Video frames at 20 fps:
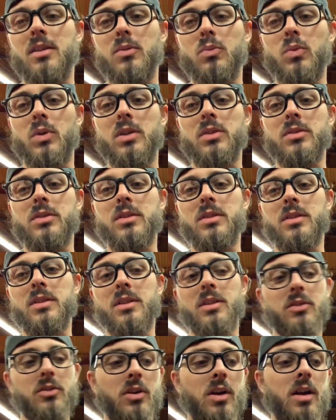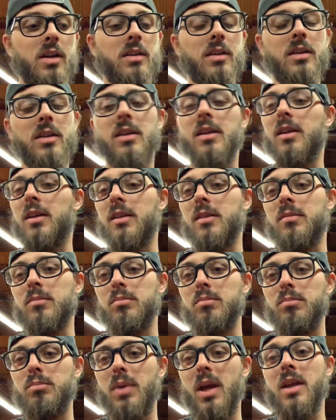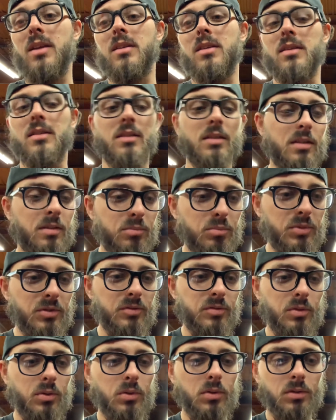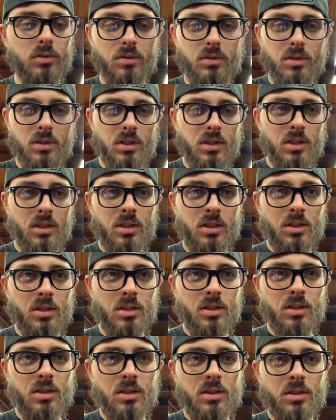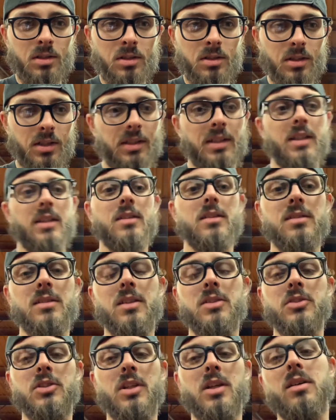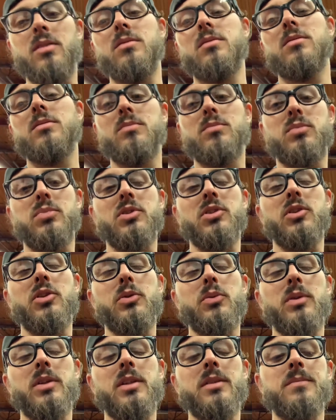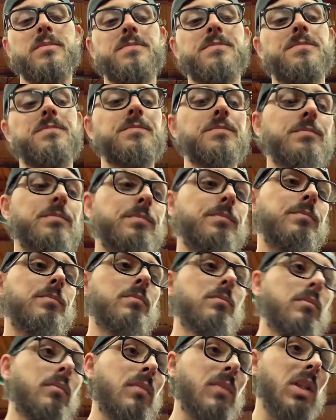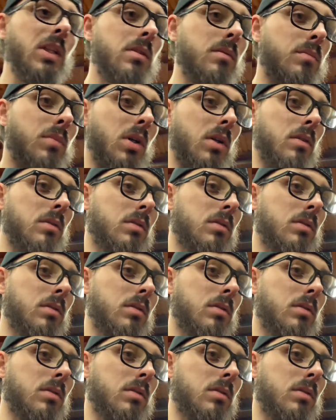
welding and grinding and painting done before I take this engine out, put the new one in. But